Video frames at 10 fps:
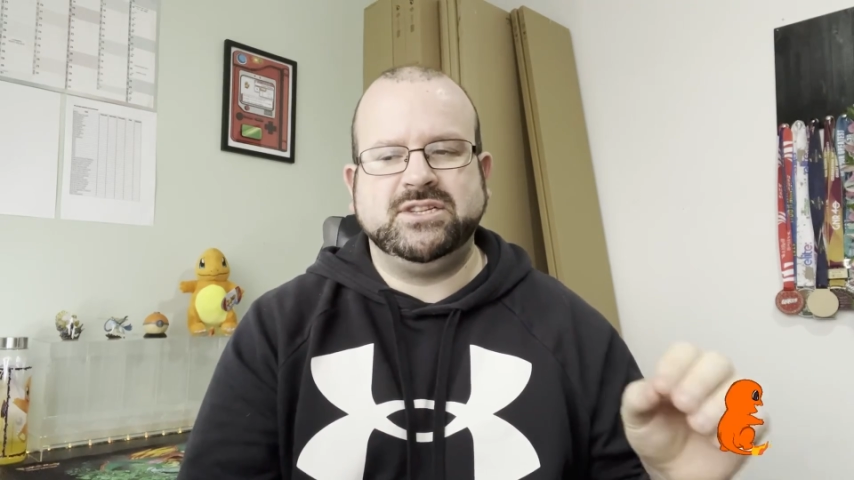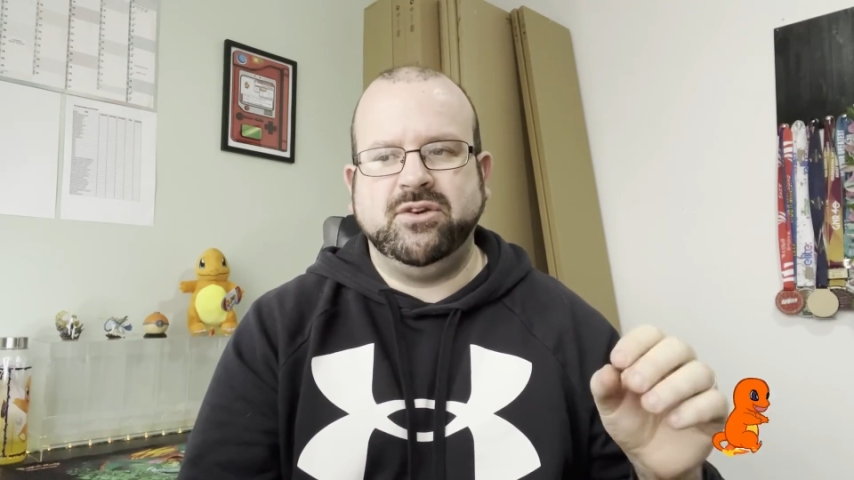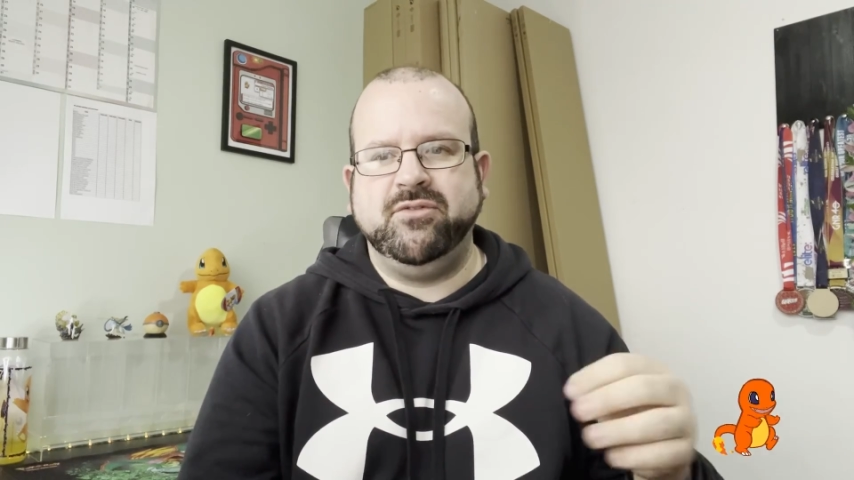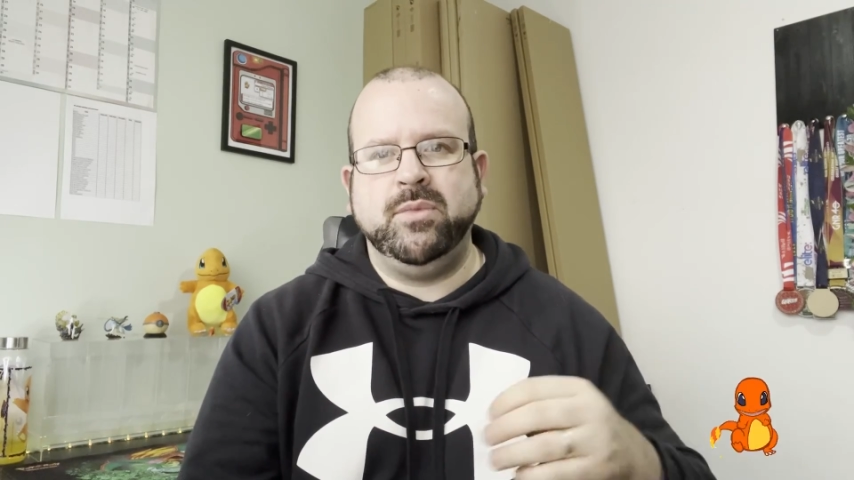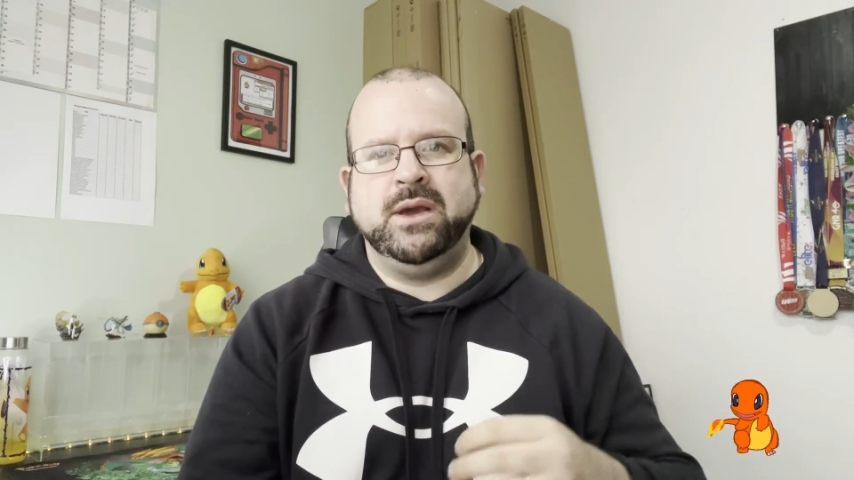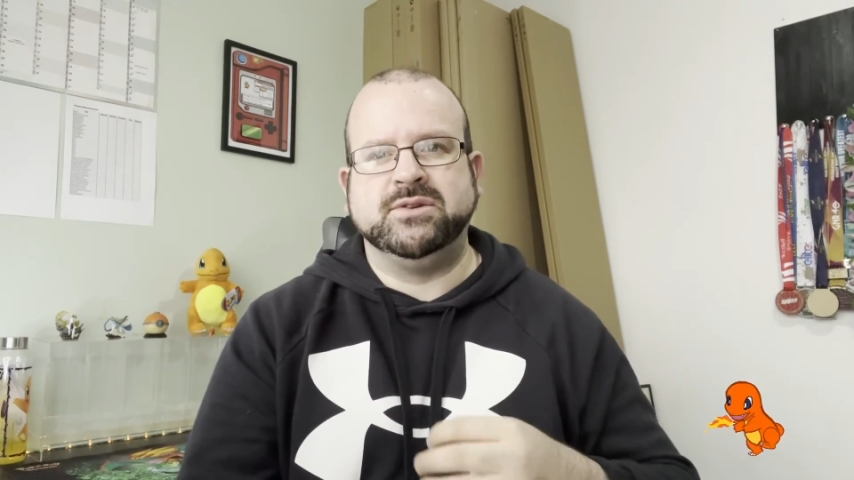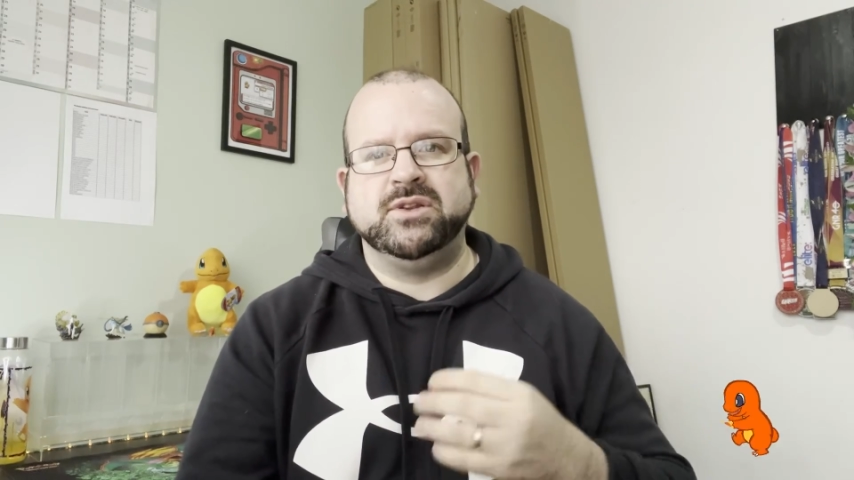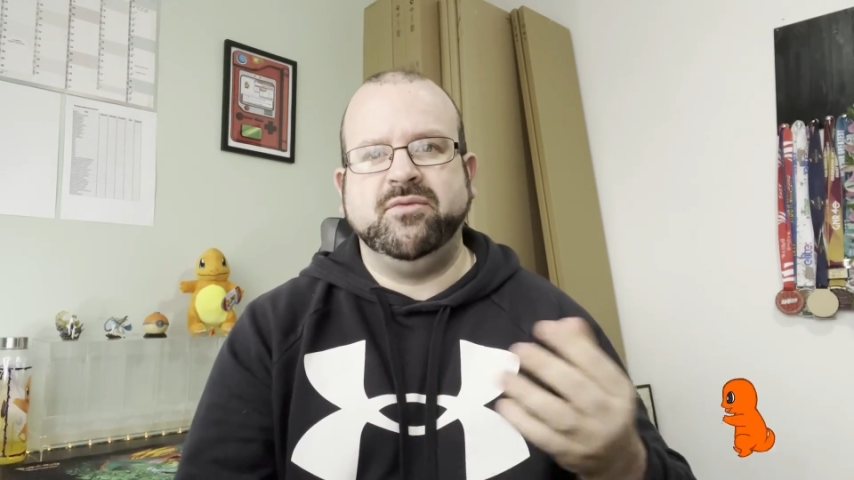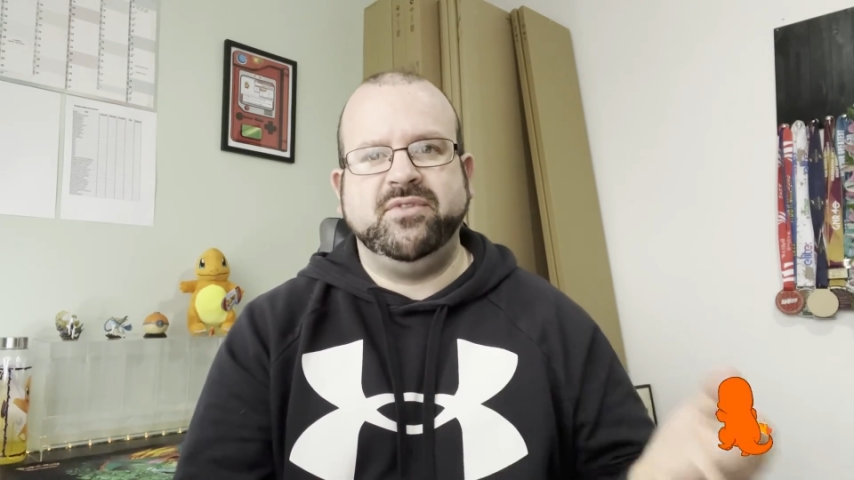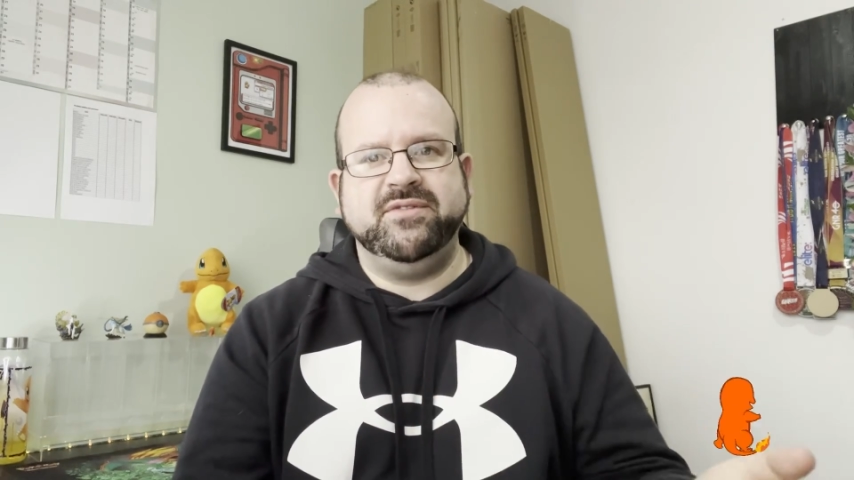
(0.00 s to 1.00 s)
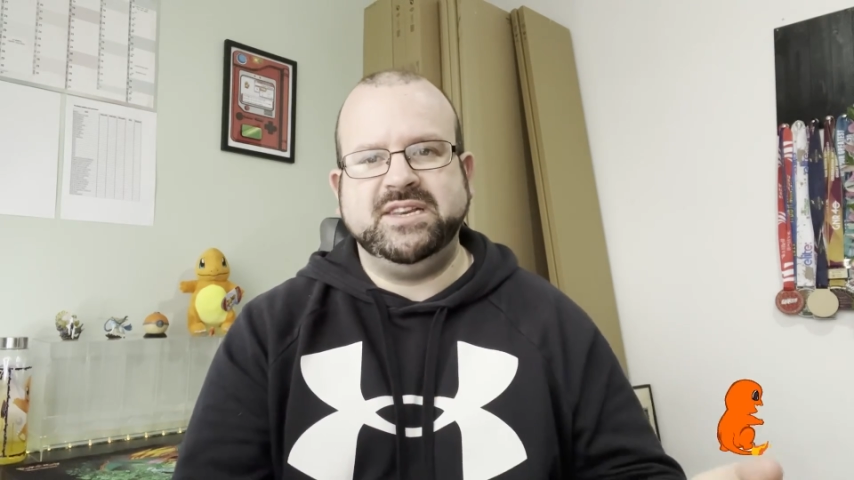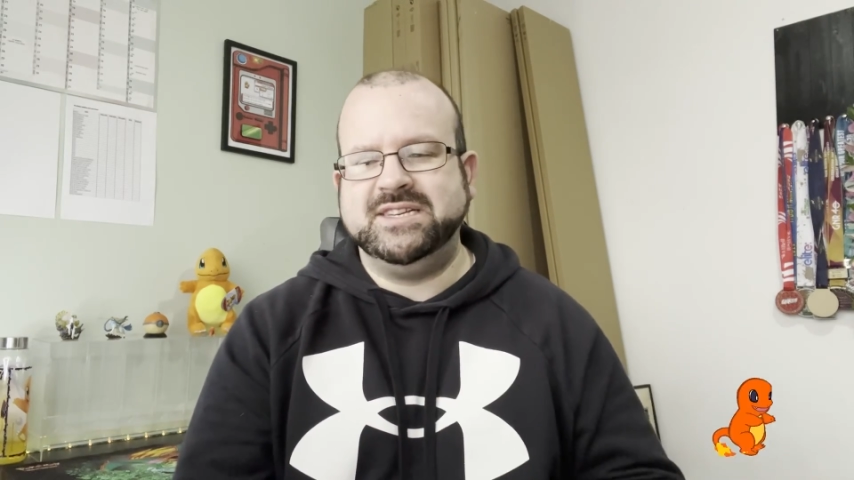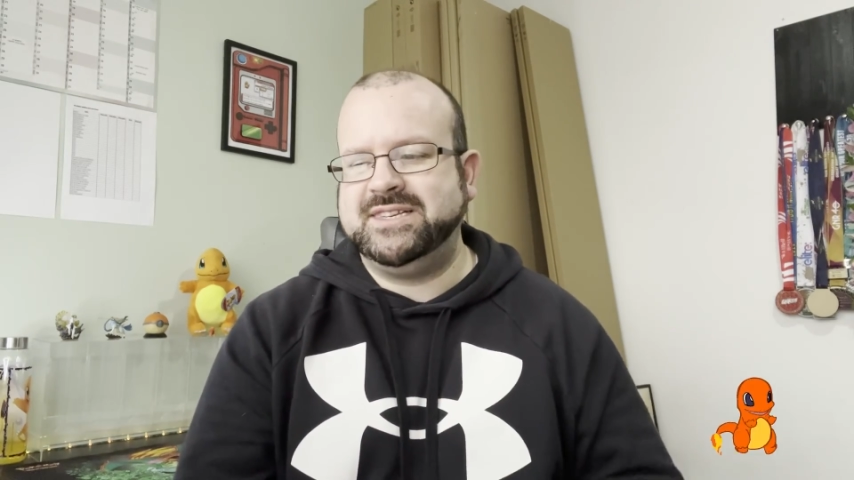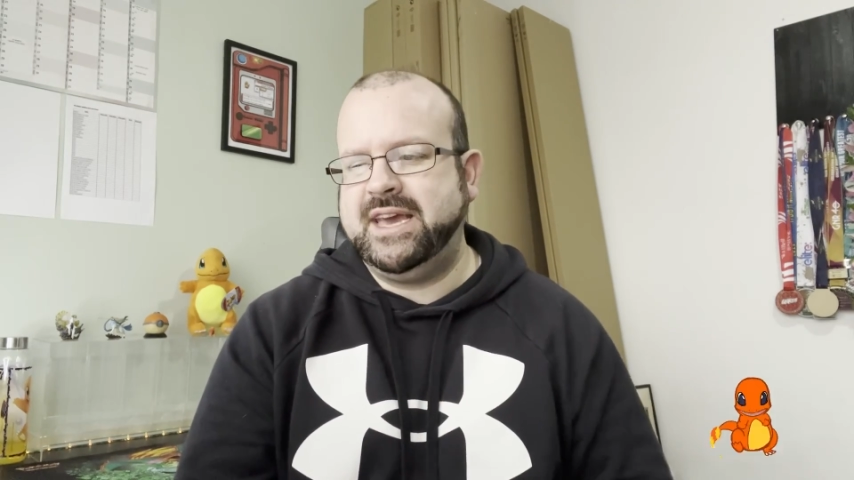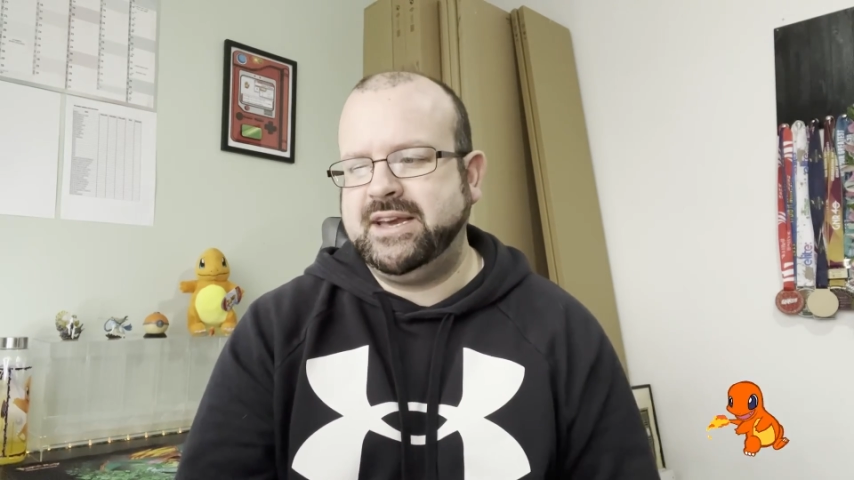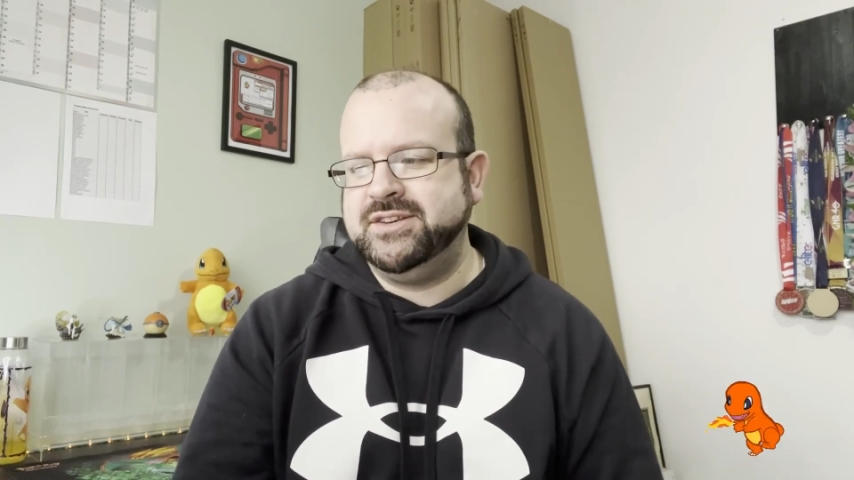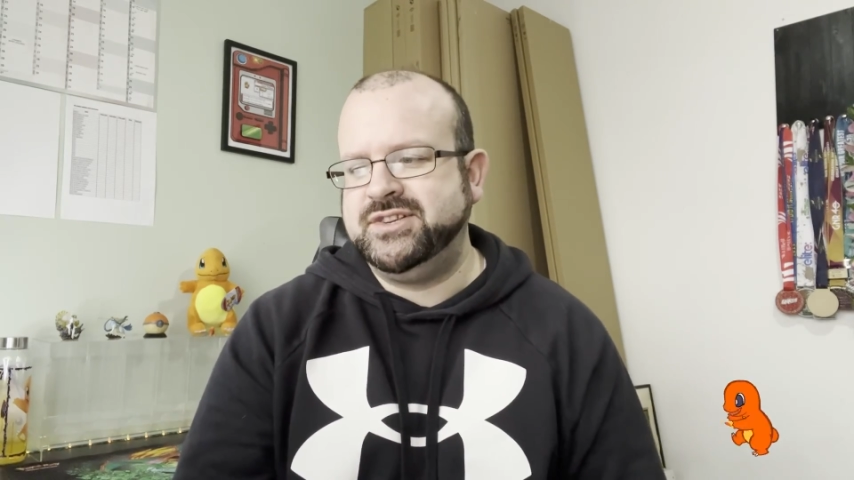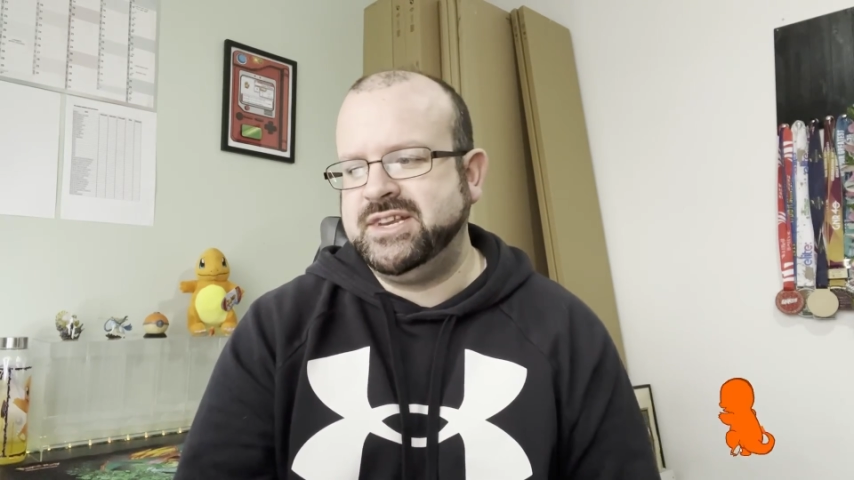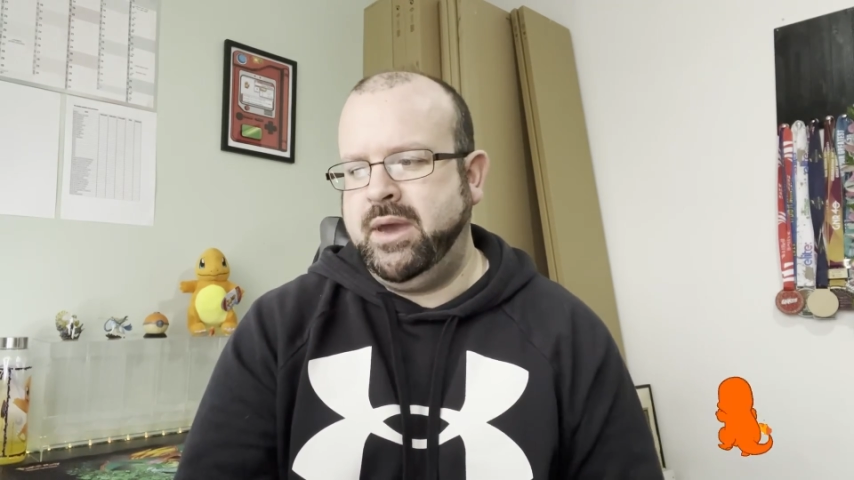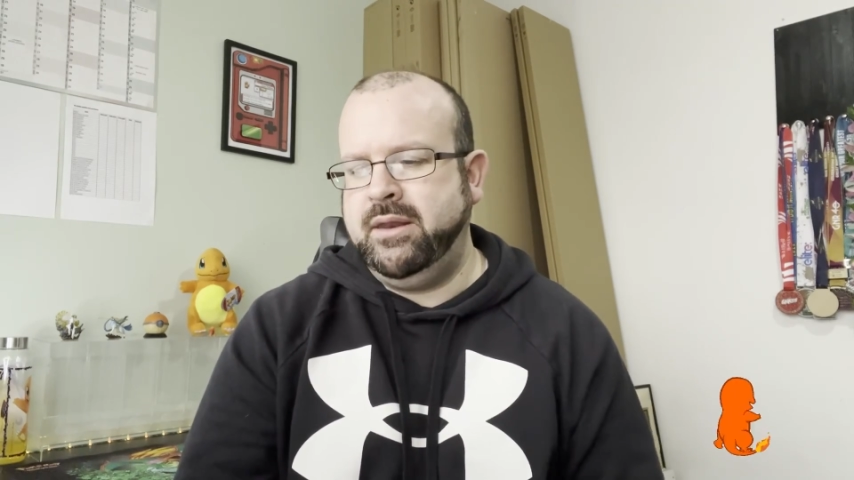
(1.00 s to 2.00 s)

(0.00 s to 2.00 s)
So for me, I was doing 15 seconds.